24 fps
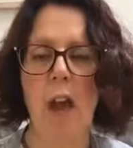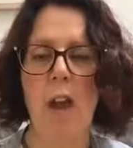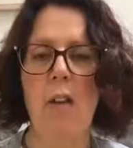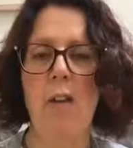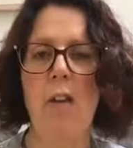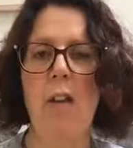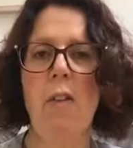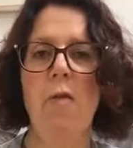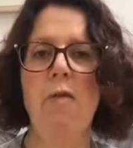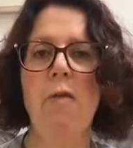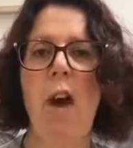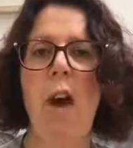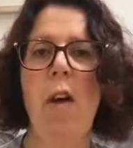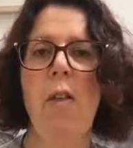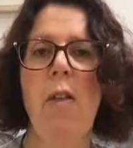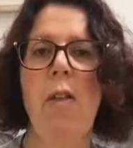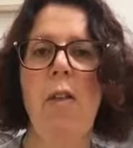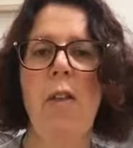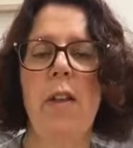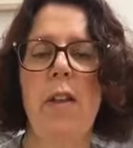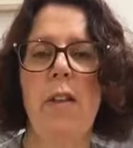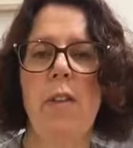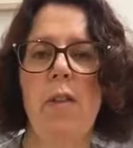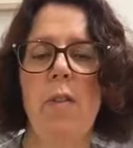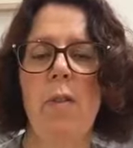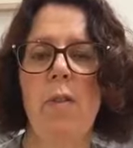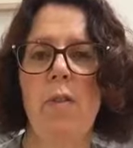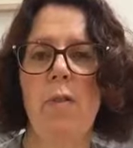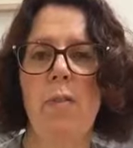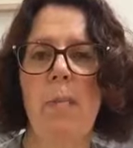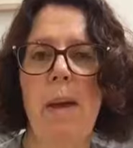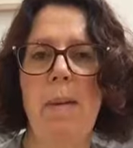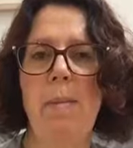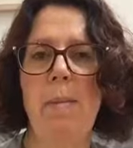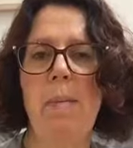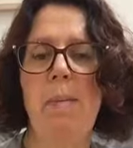So rather than sort of
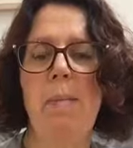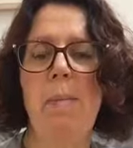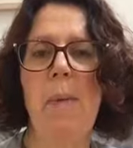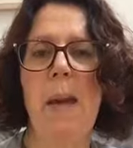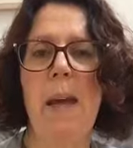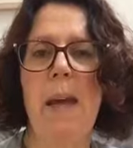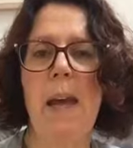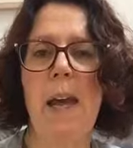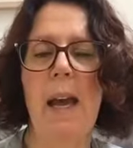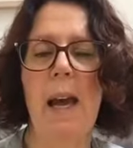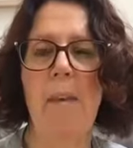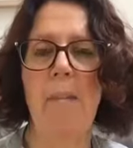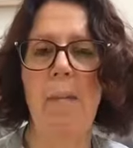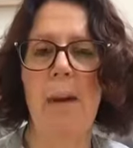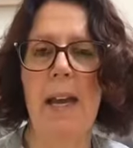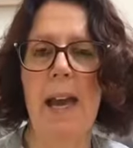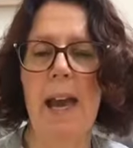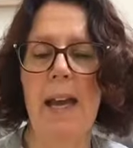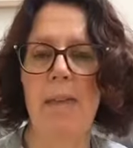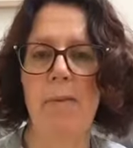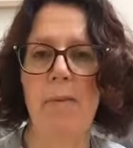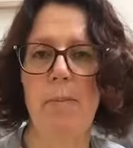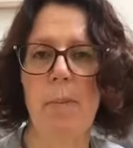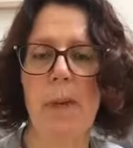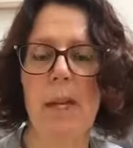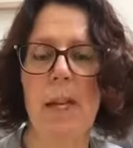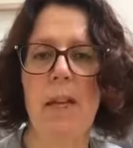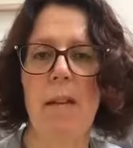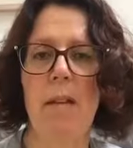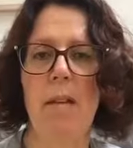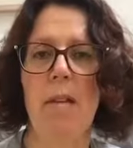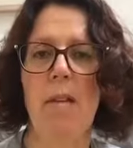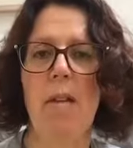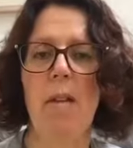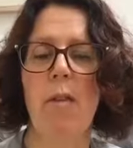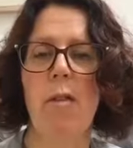maybe picking up a can of
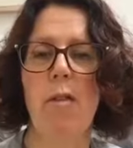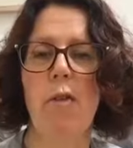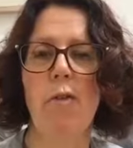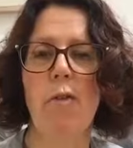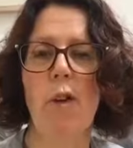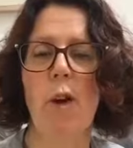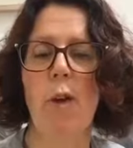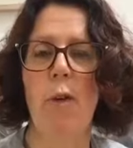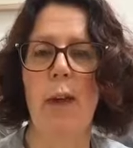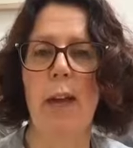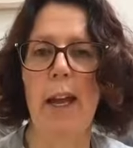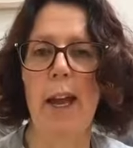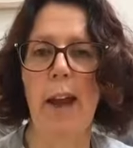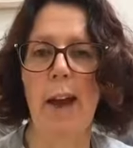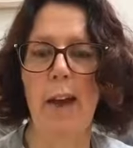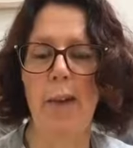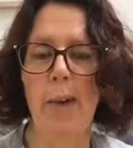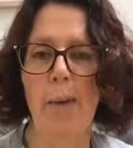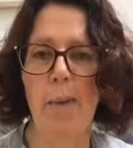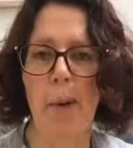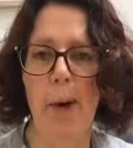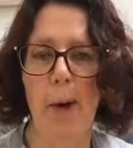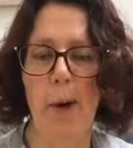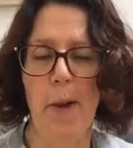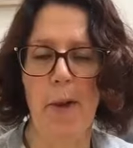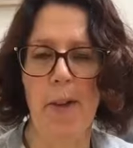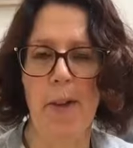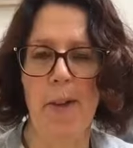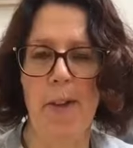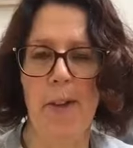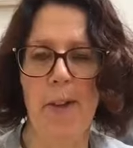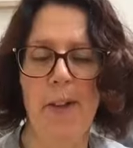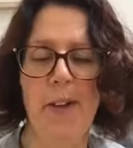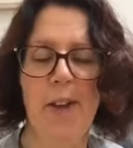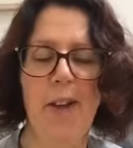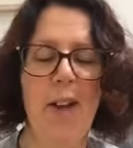beans and throwing it at the
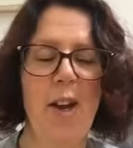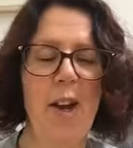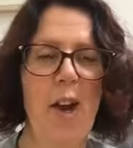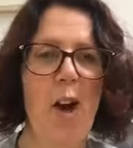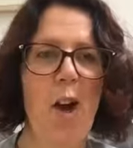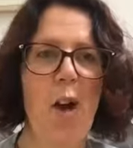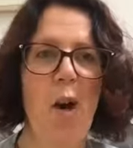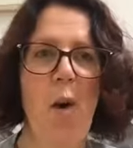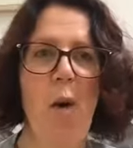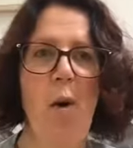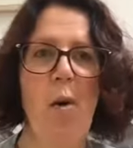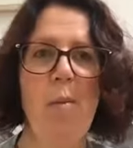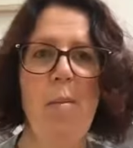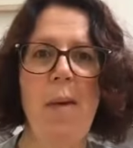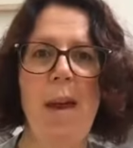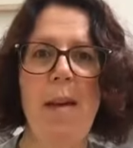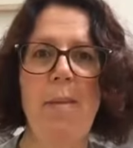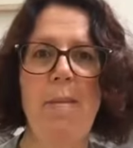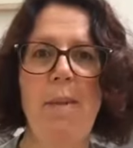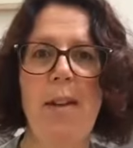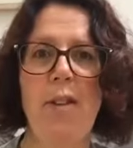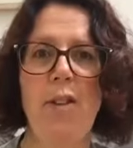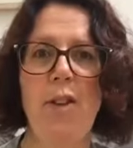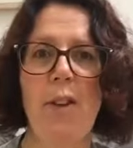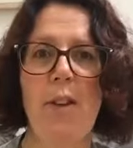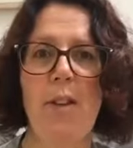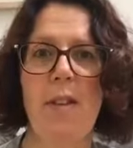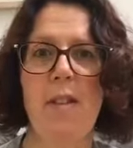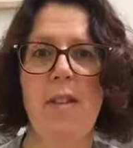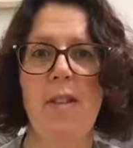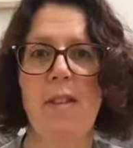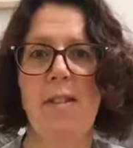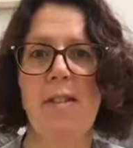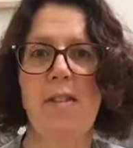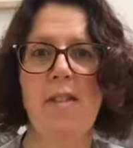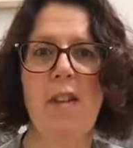person, or maybe
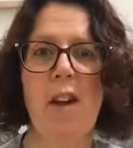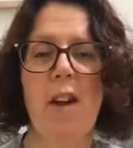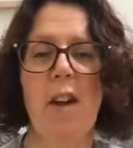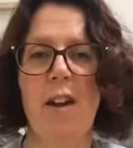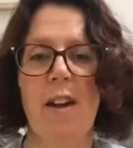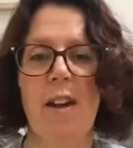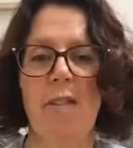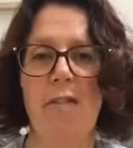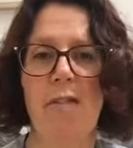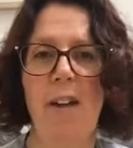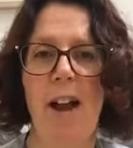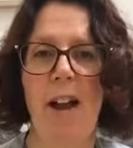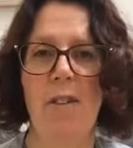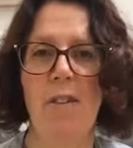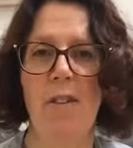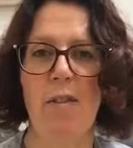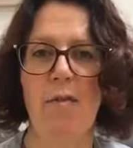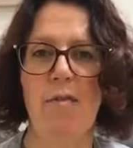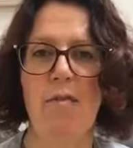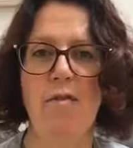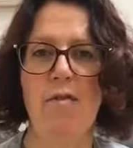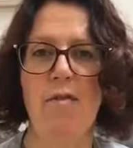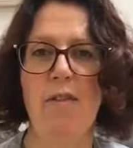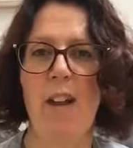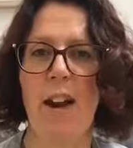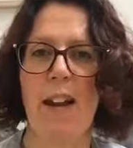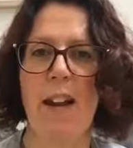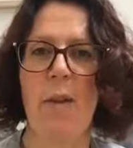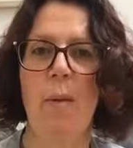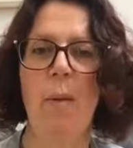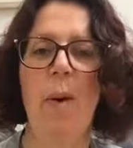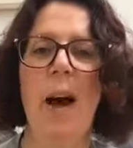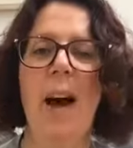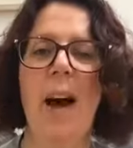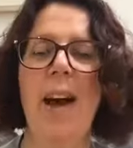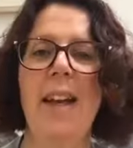just turning around and running
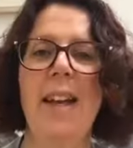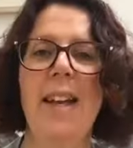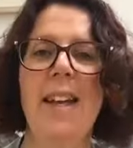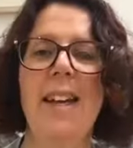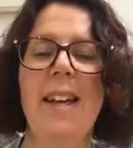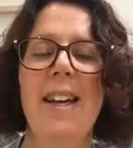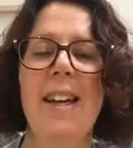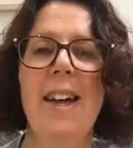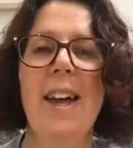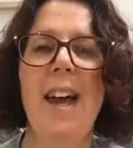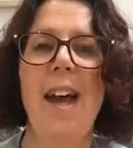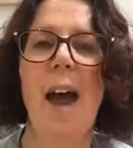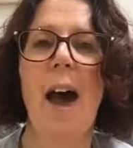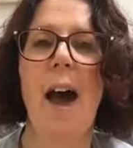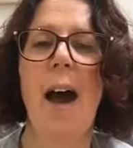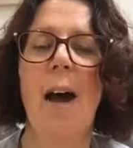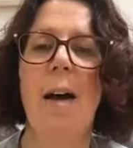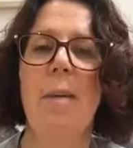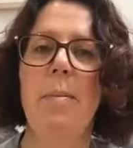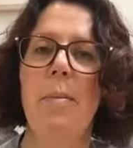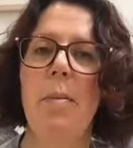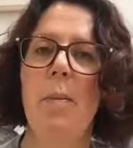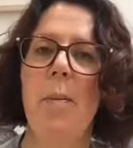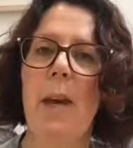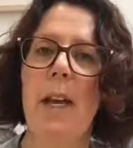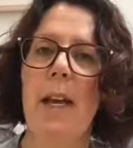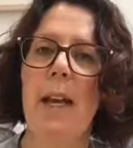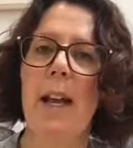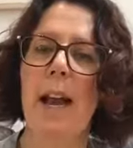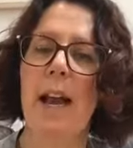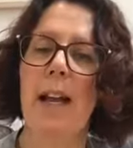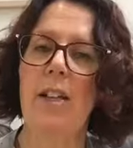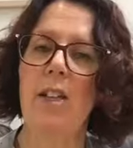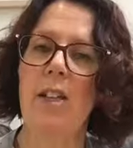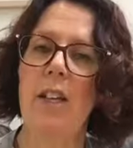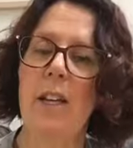away, we can
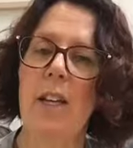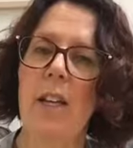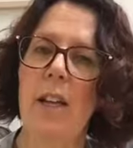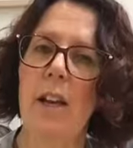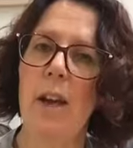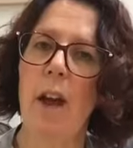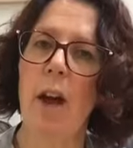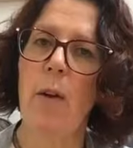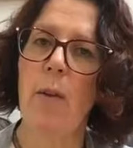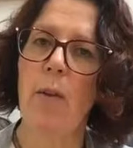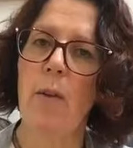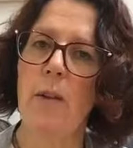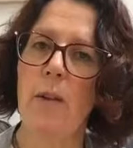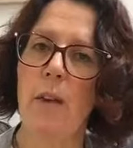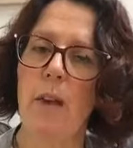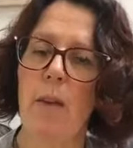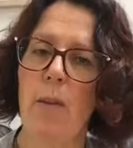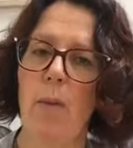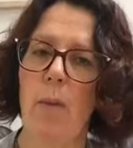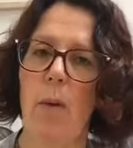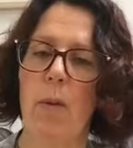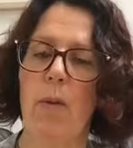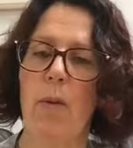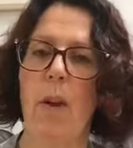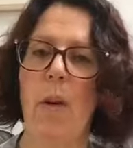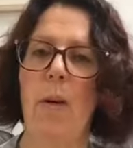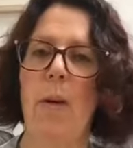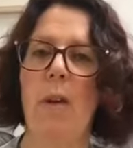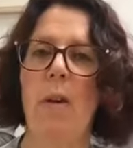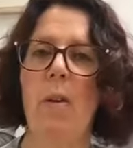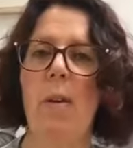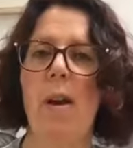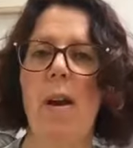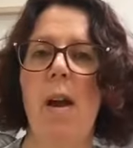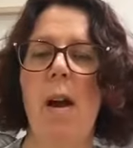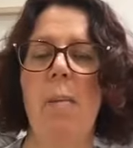actually notice what's going
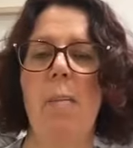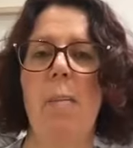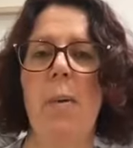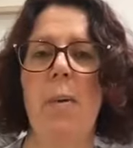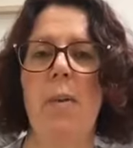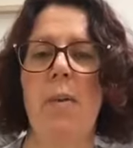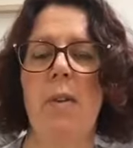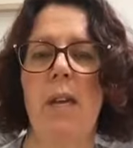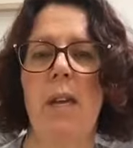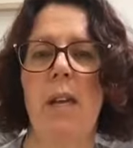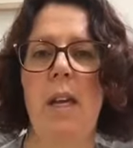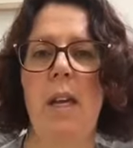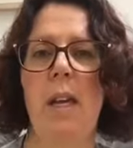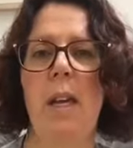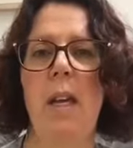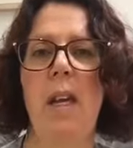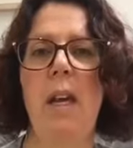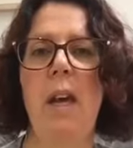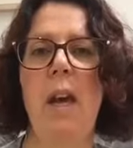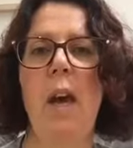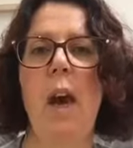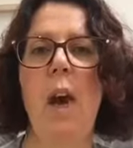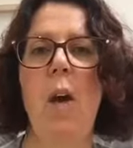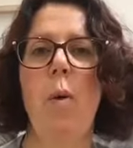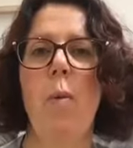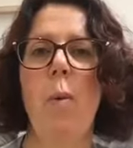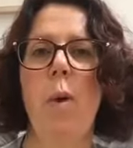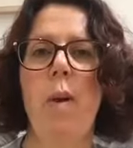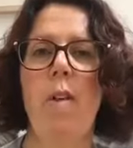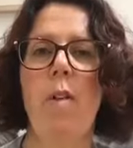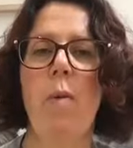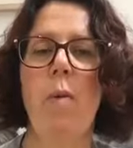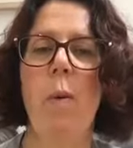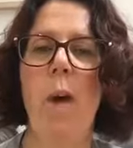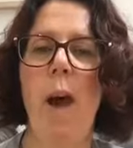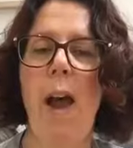on in our body.
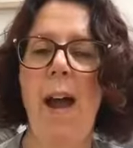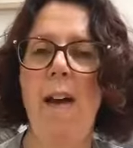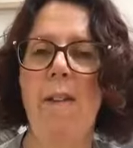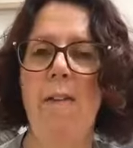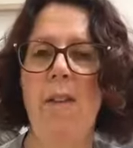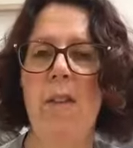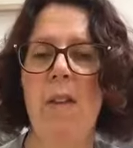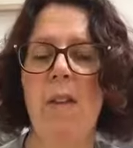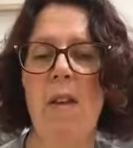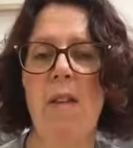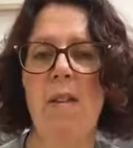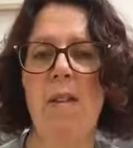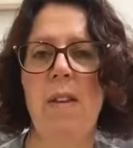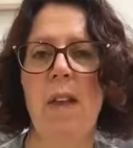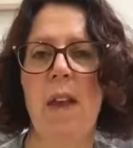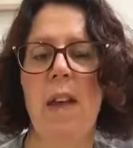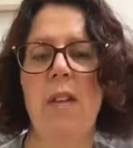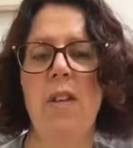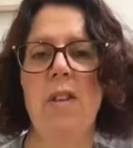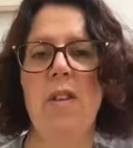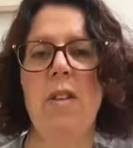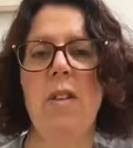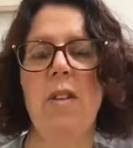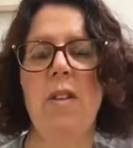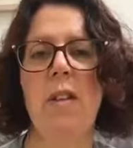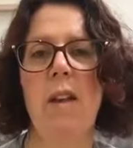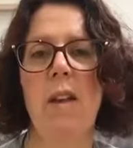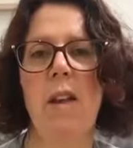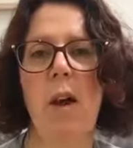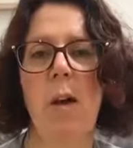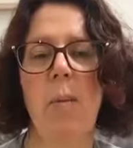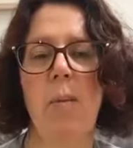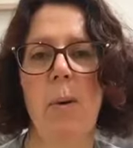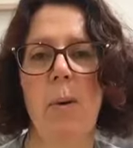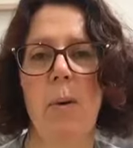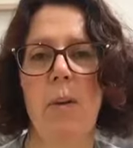We're aware of the sensations in
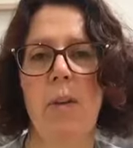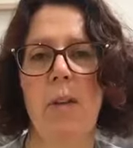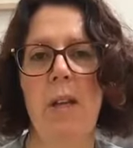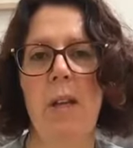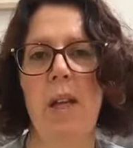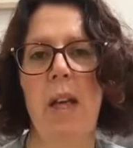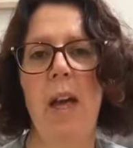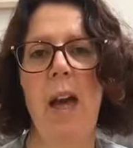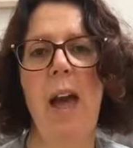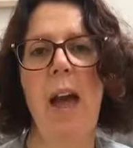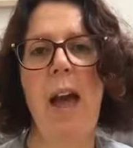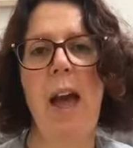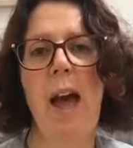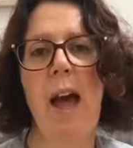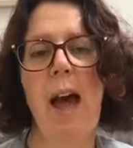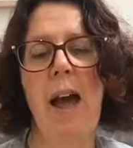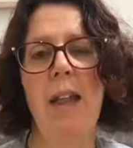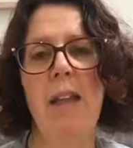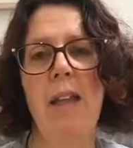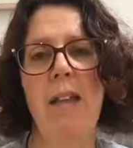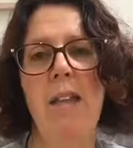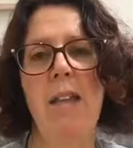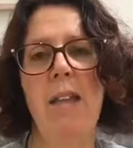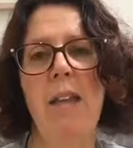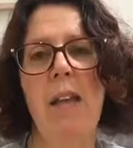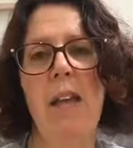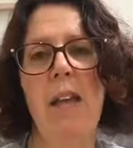our body, and